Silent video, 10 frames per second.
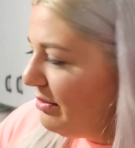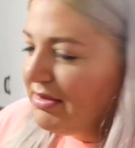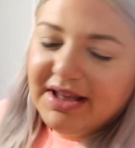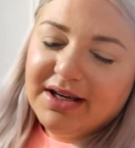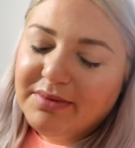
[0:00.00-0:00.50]

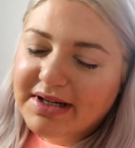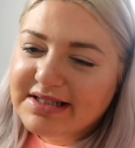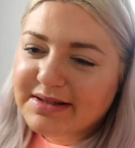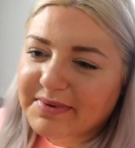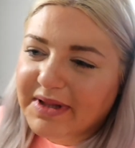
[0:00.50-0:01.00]

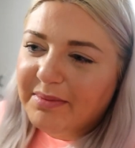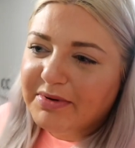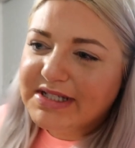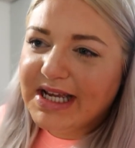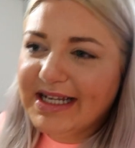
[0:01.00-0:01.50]
Amelia wants to
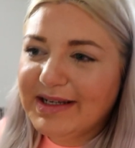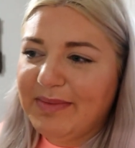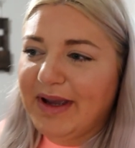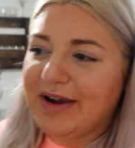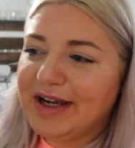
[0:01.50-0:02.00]
play
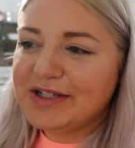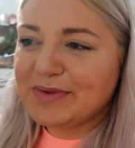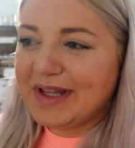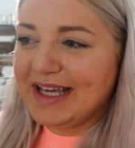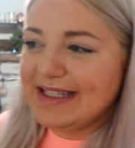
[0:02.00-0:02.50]
pretend
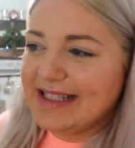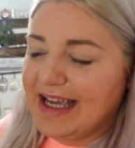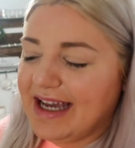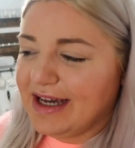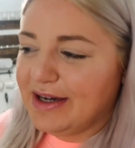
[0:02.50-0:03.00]
marriage with
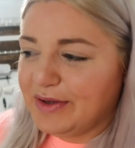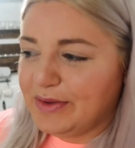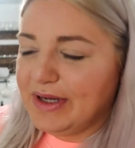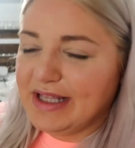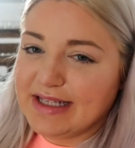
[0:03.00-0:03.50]

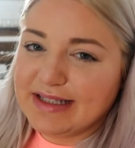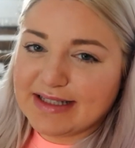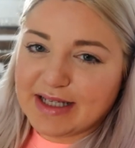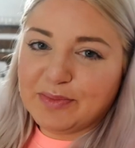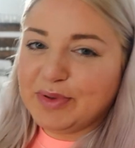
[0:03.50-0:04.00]
Isaiah, who
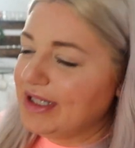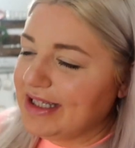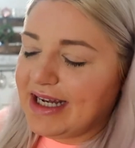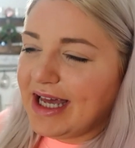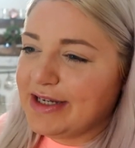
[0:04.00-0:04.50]
is
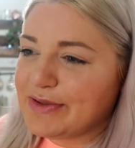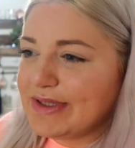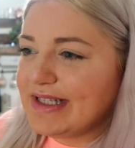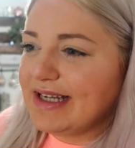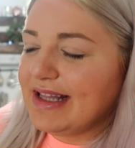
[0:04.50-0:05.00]
completely not
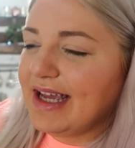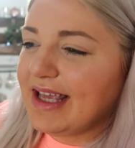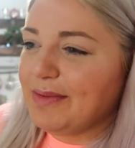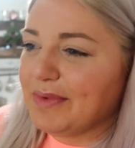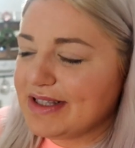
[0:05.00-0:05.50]
interested
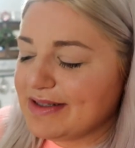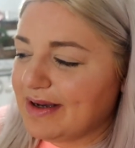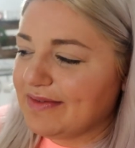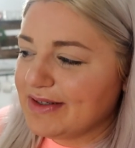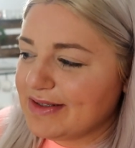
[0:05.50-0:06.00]
in that game
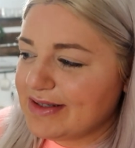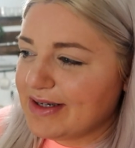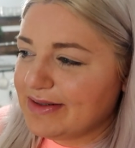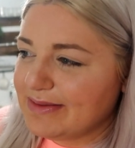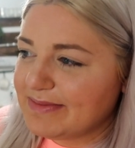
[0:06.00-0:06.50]

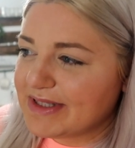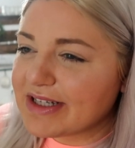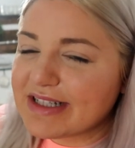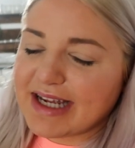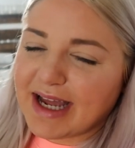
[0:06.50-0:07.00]
whatsoever. So
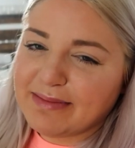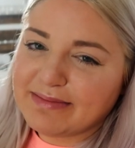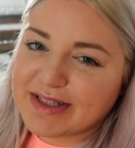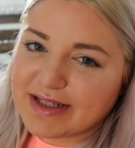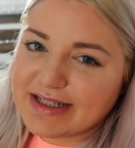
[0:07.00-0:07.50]
it's a good
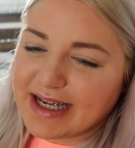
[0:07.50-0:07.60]
time.